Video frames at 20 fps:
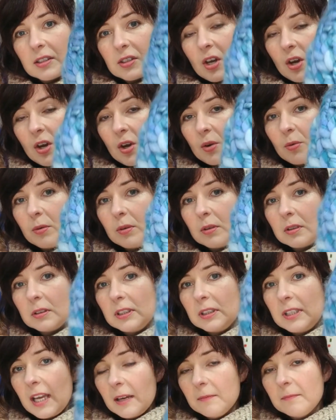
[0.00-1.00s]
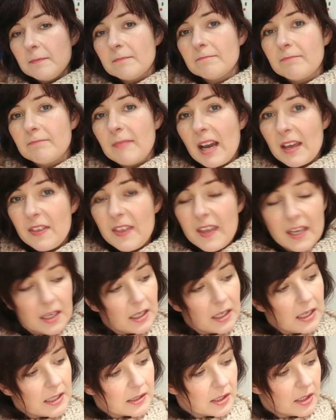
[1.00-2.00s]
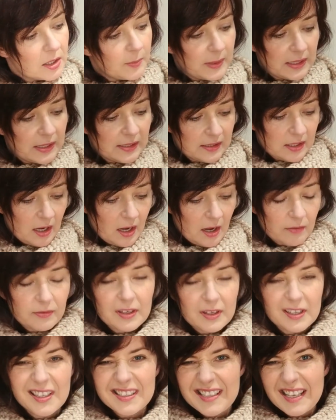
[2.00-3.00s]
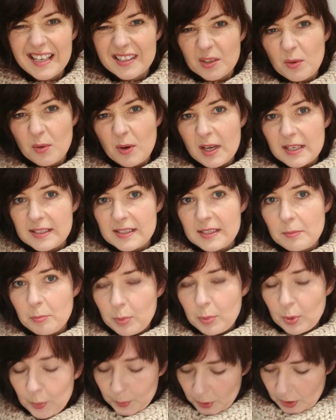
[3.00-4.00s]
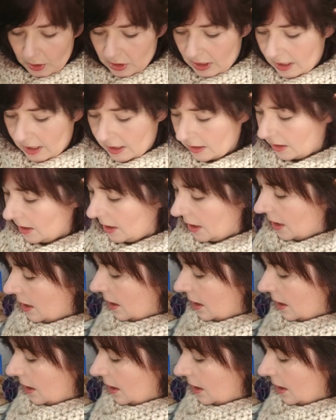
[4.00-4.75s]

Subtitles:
So yeah, I think it's going to be a scarf, and because that's quite a simple project,